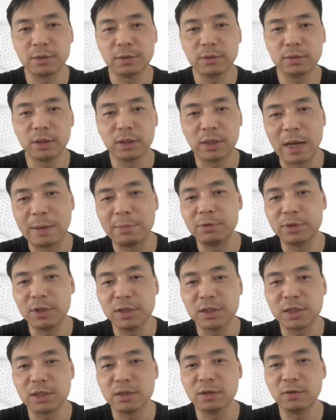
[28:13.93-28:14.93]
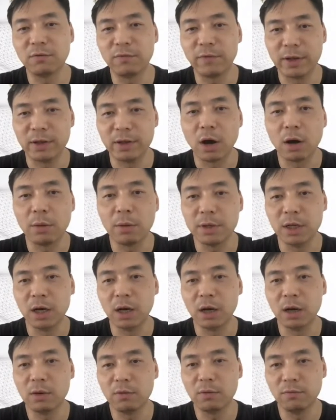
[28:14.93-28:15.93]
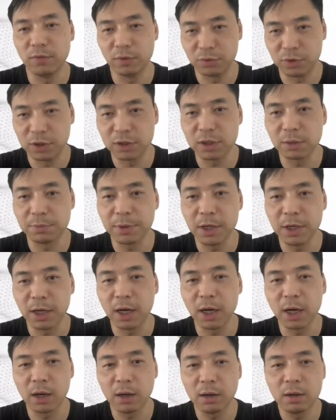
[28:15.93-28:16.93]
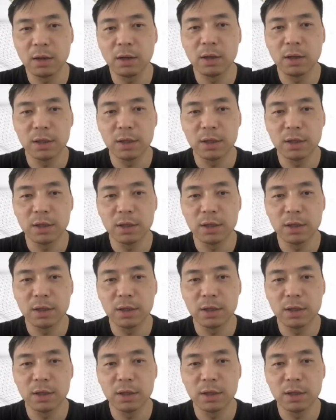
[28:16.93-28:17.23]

the double distance phenomena will disappear